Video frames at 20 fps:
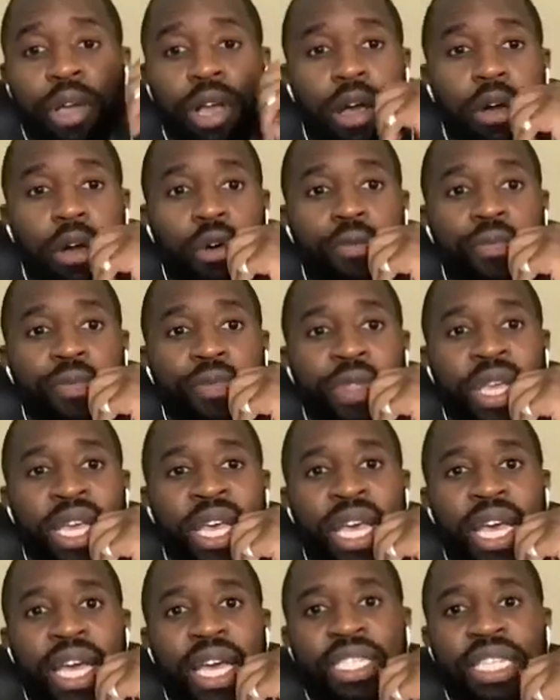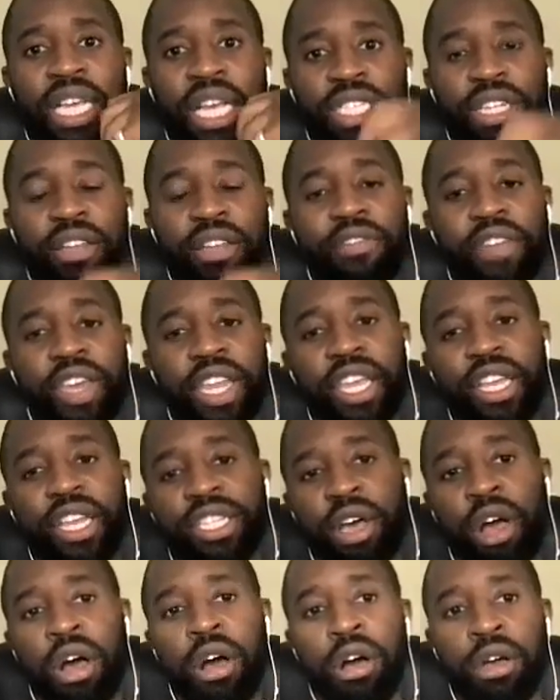goal. It's actually feeding into
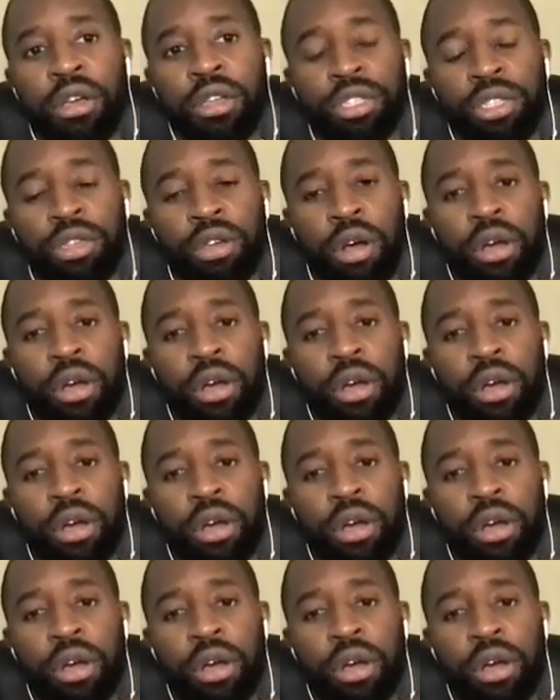heart to your